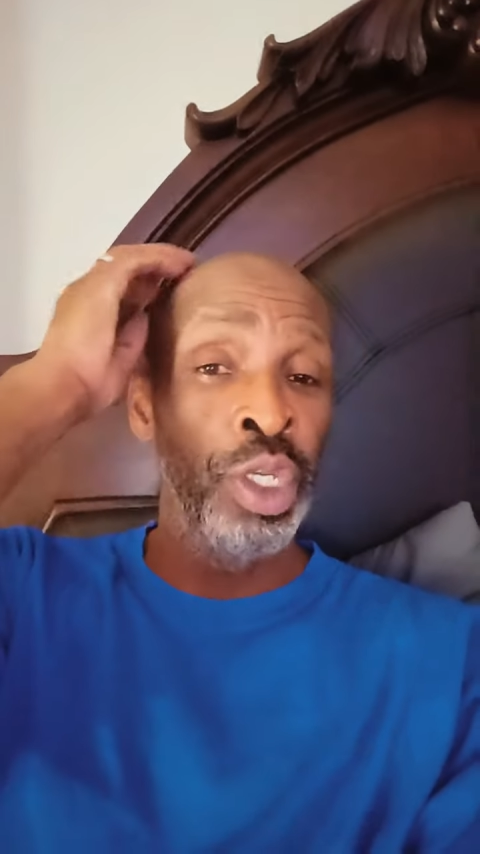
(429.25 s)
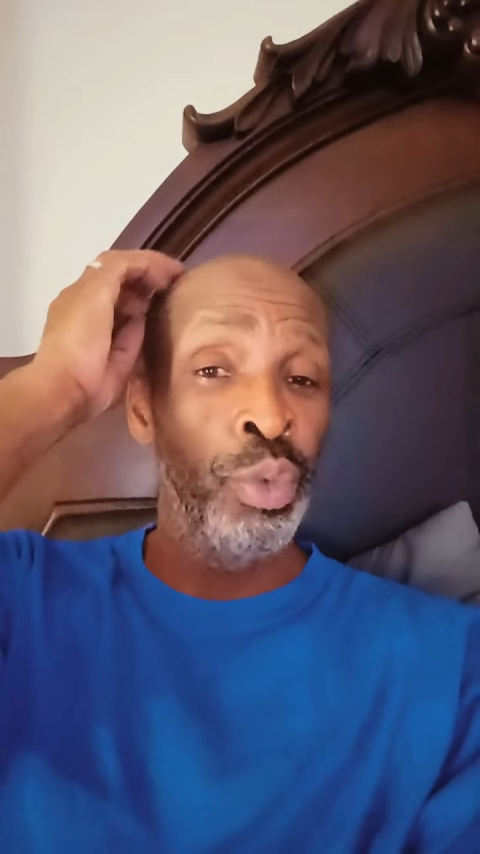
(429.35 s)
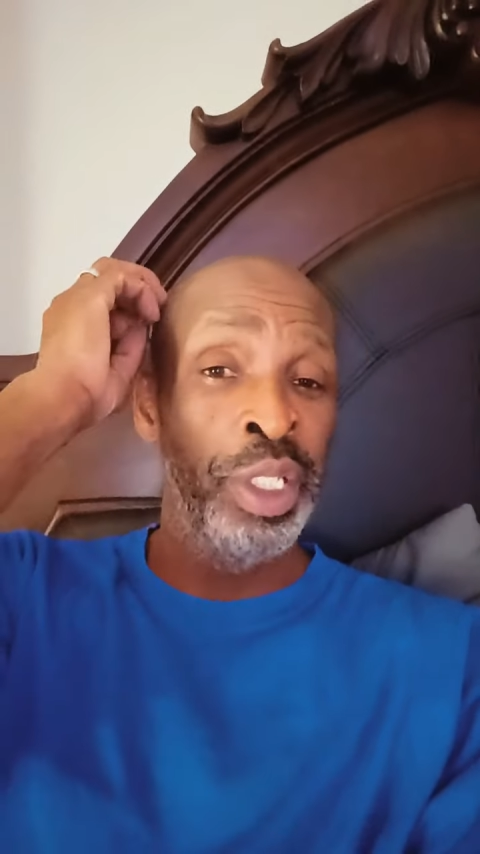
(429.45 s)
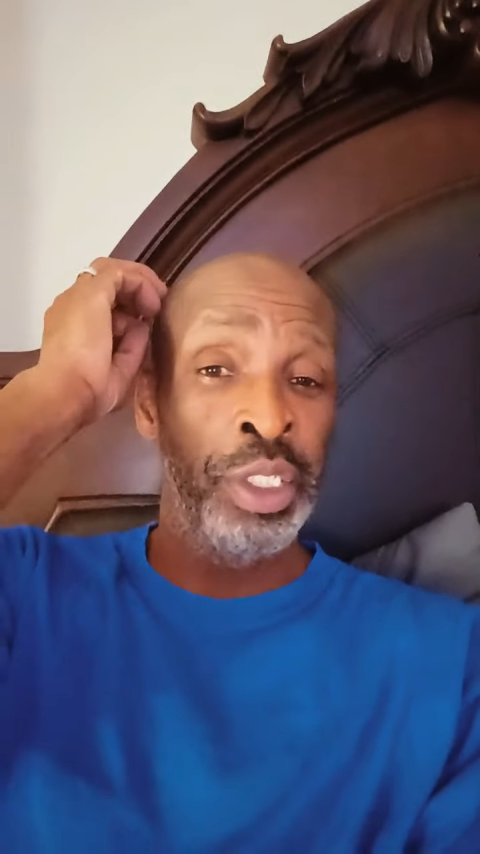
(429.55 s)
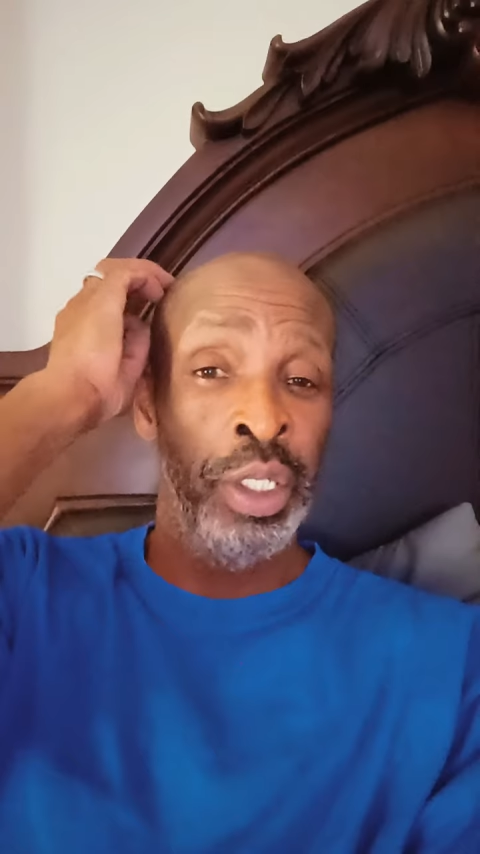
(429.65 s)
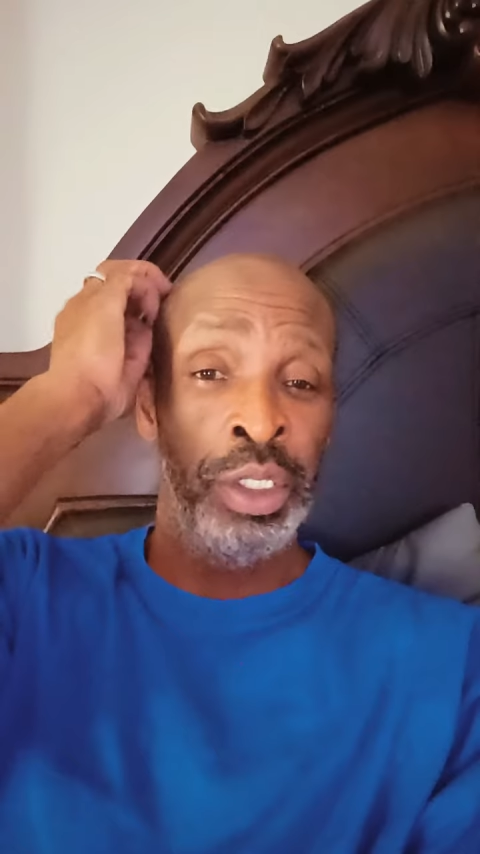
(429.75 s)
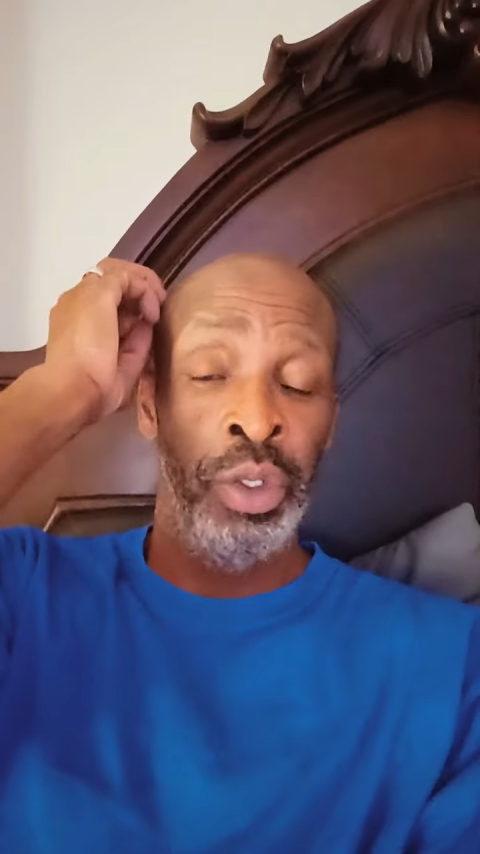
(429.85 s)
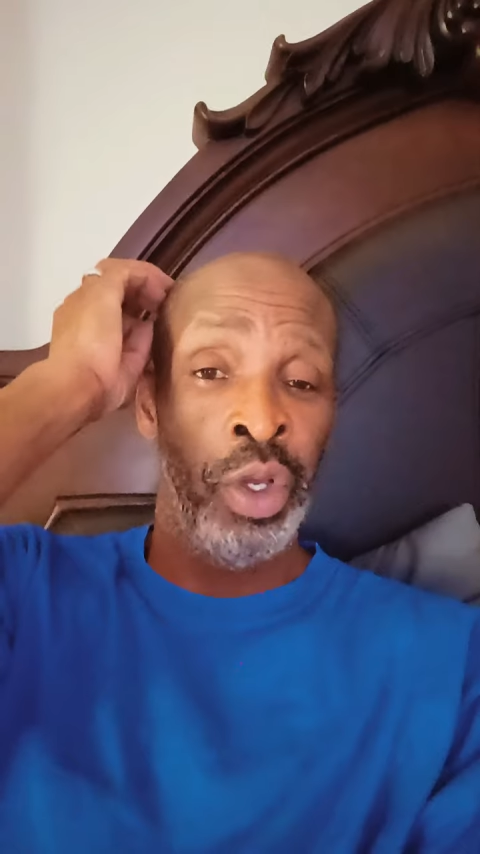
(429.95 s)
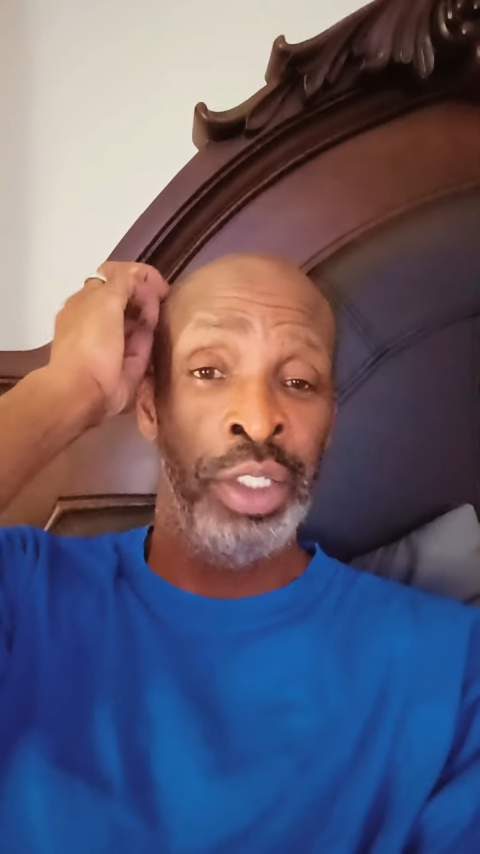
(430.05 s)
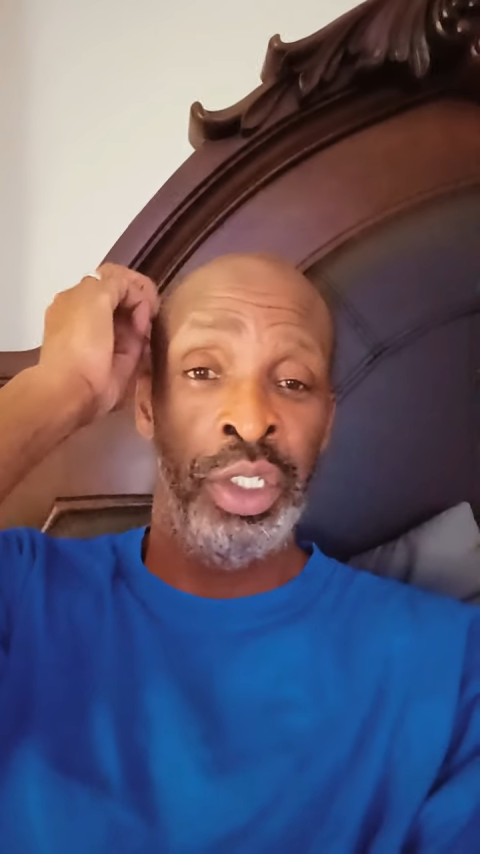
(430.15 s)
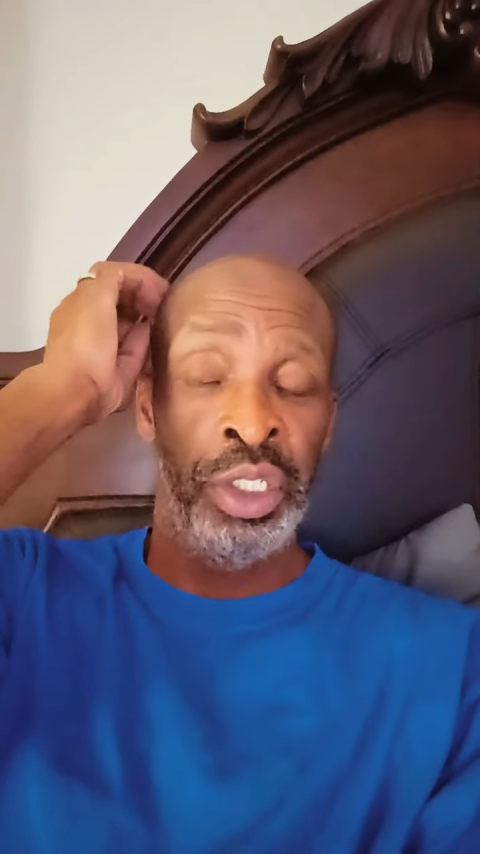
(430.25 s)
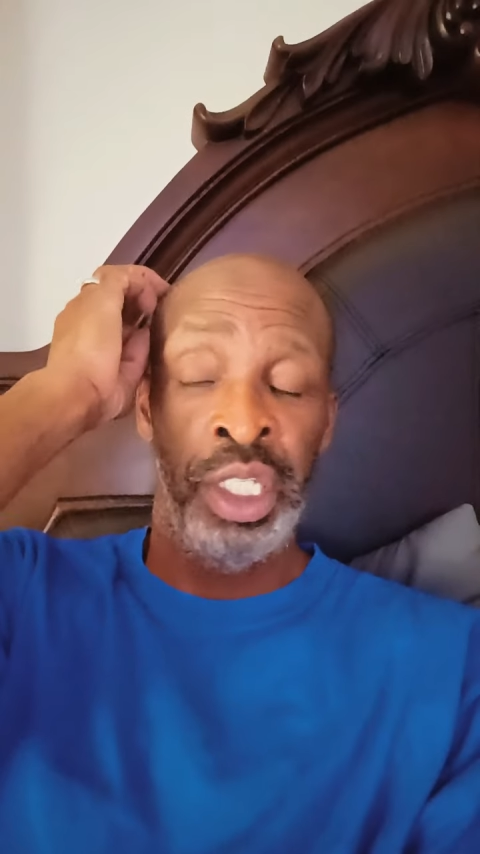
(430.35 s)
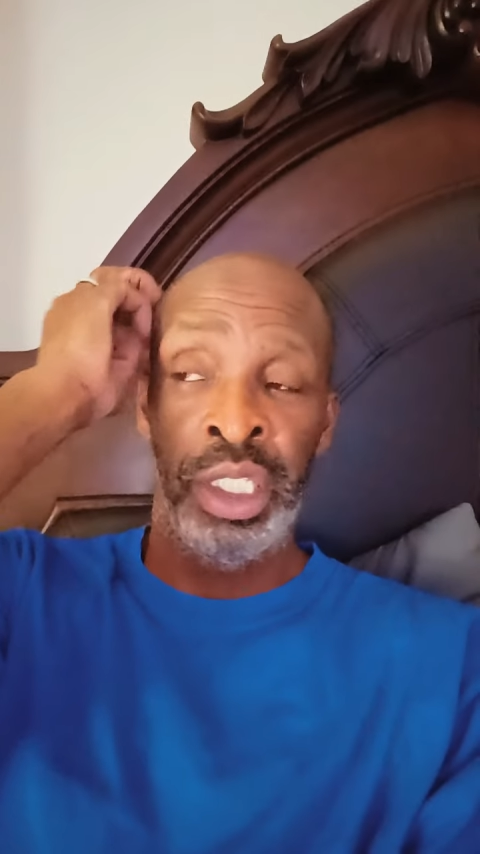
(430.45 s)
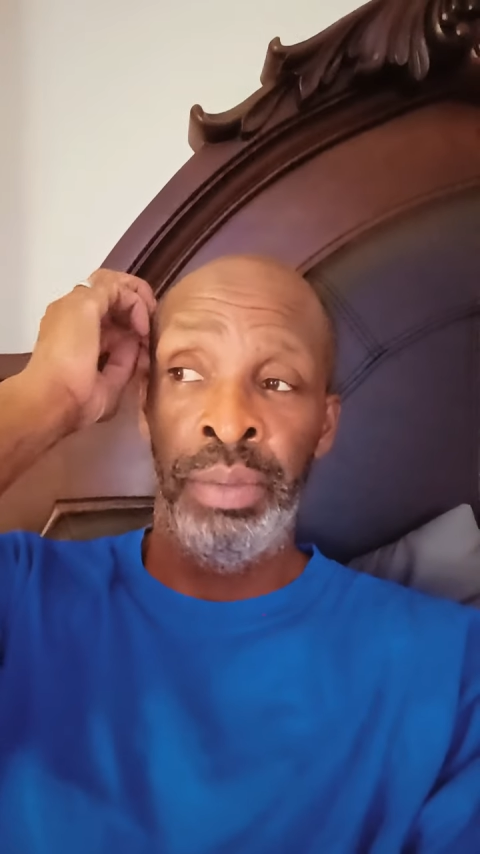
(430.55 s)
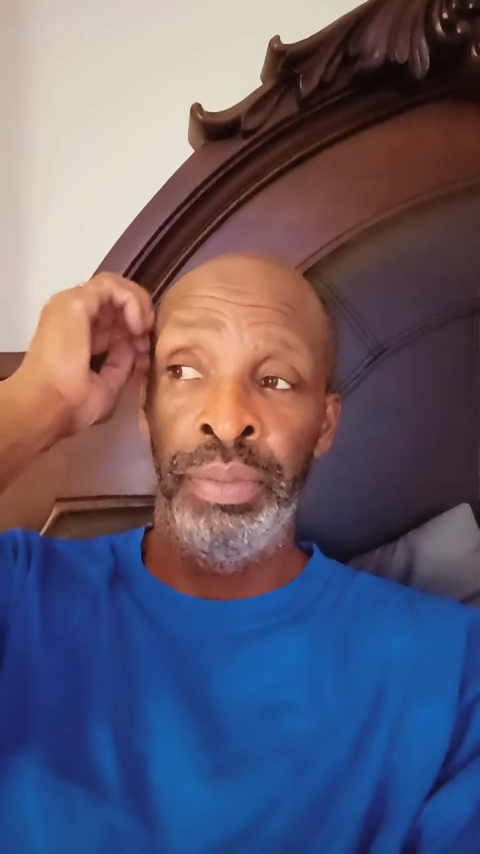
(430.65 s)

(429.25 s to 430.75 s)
research on narcissism.